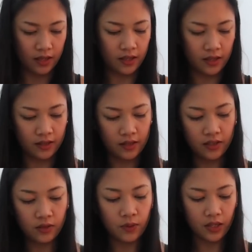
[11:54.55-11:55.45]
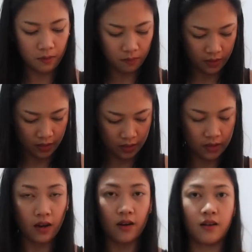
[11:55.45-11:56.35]
And this one
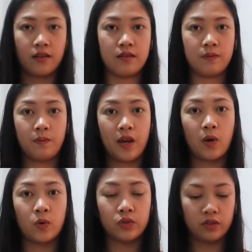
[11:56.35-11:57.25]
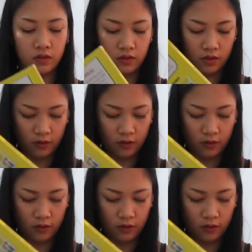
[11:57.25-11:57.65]
naman are my own